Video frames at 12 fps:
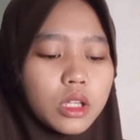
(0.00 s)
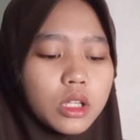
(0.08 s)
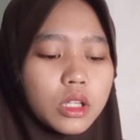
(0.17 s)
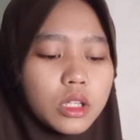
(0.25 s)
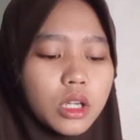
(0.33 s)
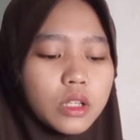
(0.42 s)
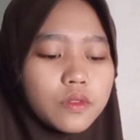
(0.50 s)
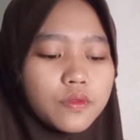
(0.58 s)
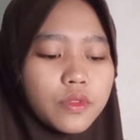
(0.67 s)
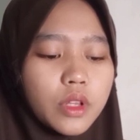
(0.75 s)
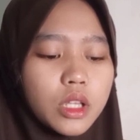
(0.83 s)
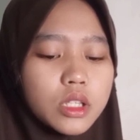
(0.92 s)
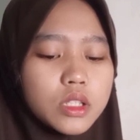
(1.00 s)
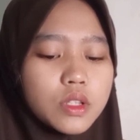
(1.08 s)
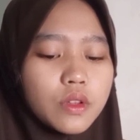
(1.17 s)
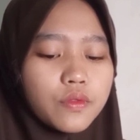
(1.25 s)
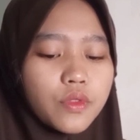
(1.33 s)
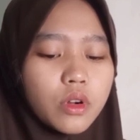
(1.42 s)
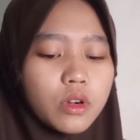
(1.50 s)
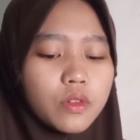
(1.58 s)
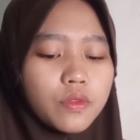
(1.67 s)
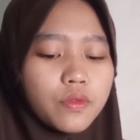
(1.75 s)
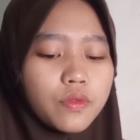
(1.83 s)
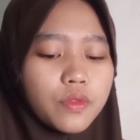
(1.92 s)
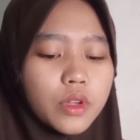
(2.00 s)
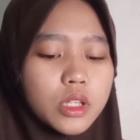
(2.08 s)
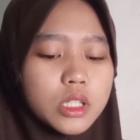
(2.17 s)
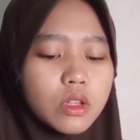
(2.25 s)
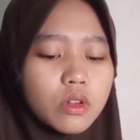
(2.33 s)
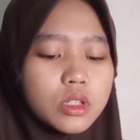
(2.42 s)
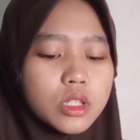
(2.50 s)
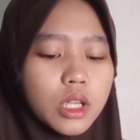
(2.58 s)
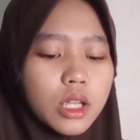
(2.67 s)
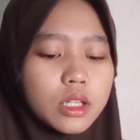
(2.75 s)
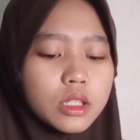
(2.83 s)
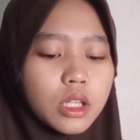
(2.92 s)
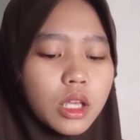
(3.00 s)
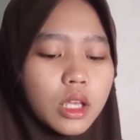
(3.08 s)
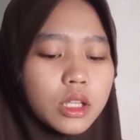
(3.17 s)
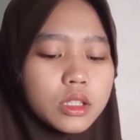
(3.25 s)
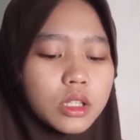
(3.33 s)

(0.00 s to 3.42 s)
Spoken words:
red flags for Fish Ocean Ken,